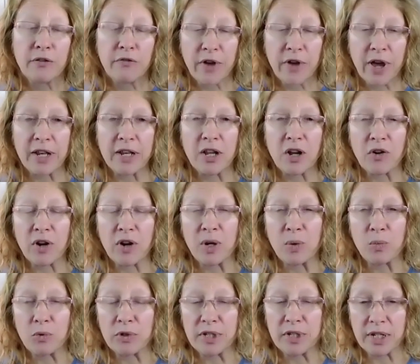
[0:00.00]
the
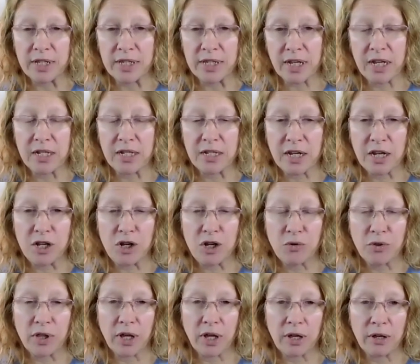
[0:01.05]
veterinarian will
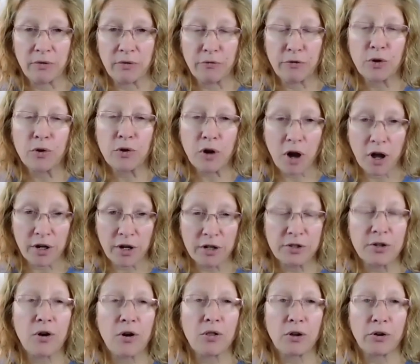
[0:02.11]
discontinue the
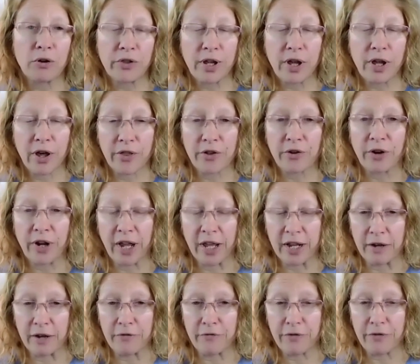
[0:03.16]
fluconazole or the other
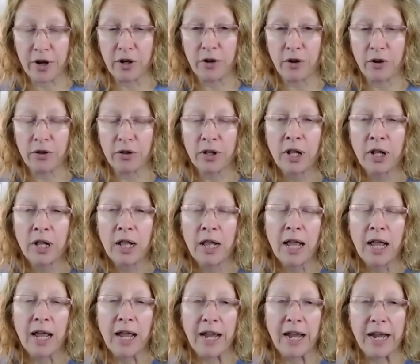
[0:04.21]
antifungal
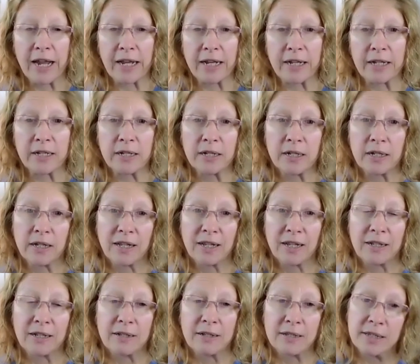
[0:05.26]
and
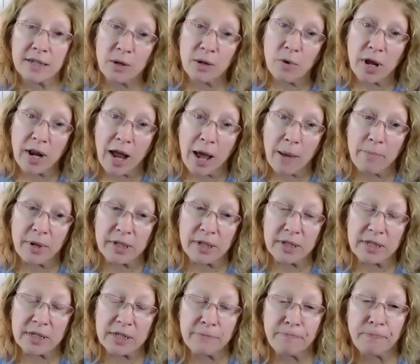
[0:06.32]
see what
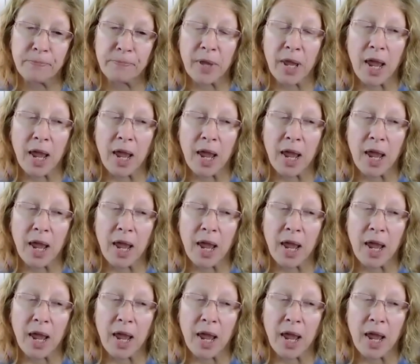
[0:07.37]
happens.